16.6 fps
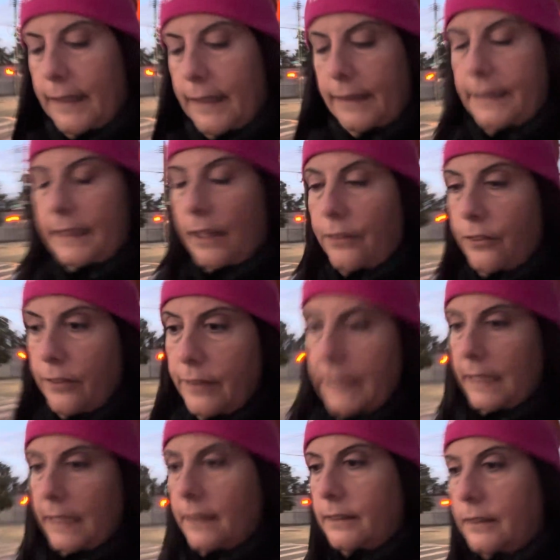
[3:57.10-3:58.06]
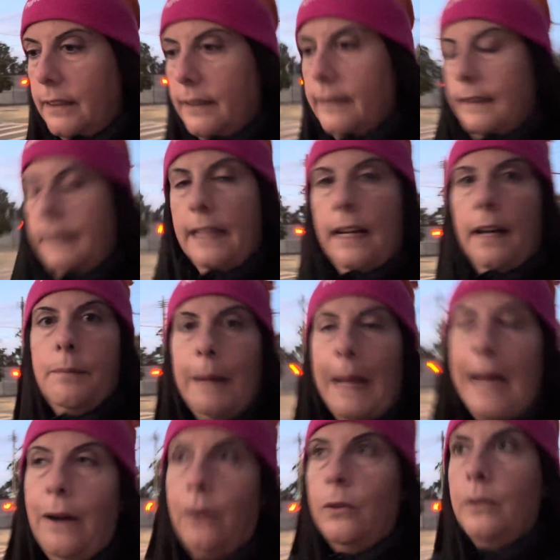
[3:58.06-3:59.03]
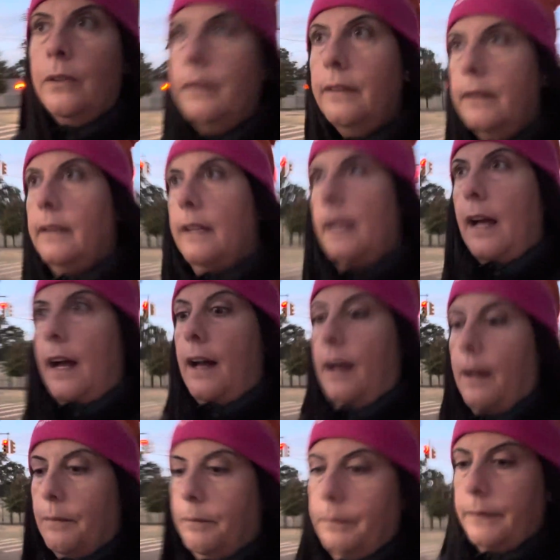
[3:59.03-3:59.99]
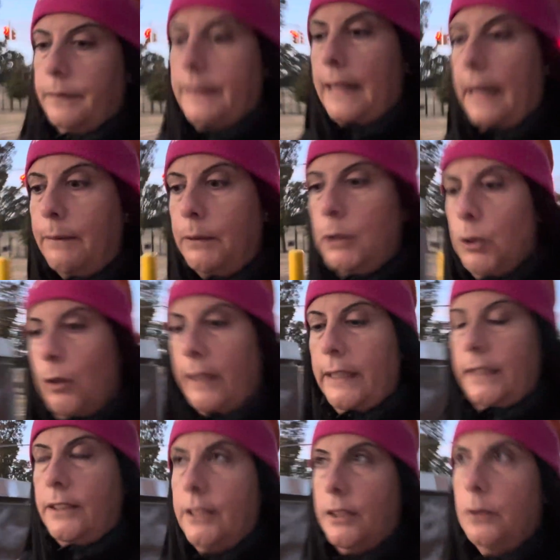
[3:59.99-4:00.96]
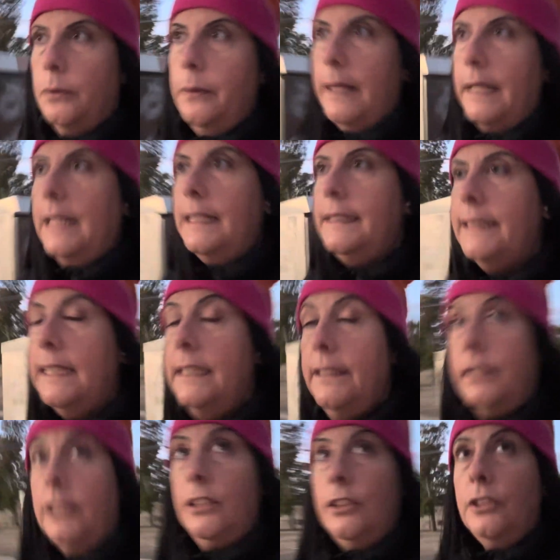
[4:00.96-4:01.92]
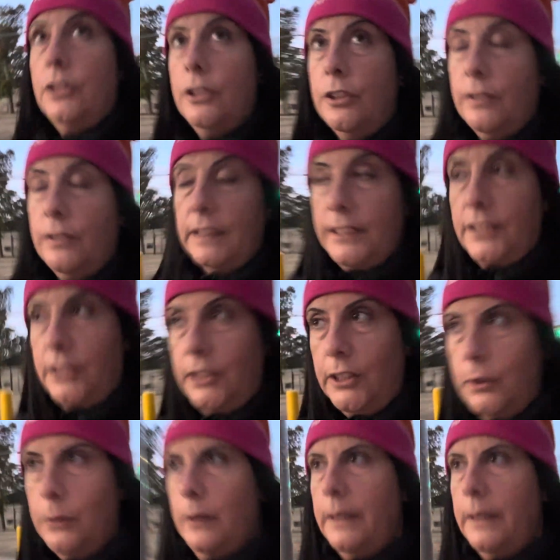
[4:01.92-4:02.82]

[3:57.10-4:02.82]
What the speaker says: the other thing about that I would try to do, and I continue to do this too,